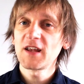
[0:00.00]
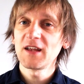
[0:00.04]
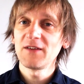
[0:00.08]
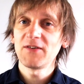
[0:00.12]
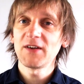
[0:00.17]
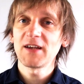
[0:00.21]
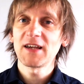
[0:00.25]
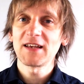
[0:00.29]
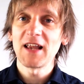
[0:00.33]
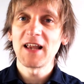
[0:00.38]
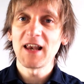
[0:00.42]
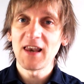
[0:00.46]

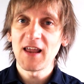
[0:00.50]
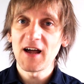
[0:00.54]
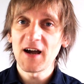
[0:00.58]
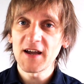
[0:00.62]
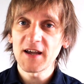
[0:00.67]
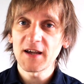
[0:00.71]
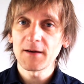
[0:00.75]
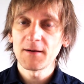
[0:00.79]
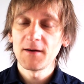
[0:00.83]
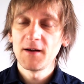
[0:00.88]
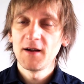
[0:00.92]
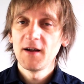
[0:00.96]
giving it a
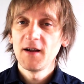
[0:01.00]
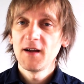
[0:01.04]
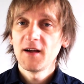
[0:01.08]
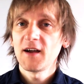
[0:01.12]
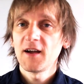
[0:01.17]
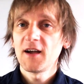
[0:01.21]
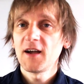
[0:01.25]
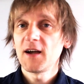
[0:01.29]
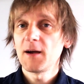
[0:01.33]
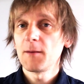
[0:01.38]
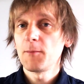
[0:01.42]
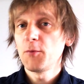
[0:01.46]
like,
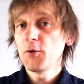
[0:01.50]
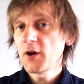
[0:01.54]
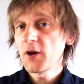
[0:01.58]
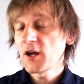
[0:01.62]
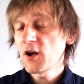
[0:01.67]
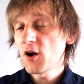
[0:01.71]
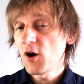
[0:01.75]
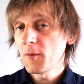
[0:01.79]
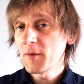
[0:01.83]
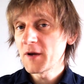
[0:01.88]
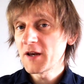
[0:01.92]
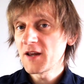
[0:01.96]
put a
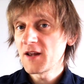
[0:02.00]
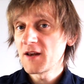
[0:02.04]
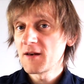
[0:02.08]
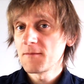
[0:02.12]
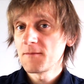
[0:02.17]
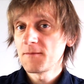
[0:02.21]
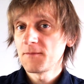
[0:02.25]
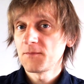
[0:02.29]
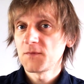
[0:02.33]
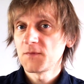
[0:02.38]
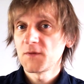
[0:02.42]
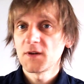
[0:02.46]
comment in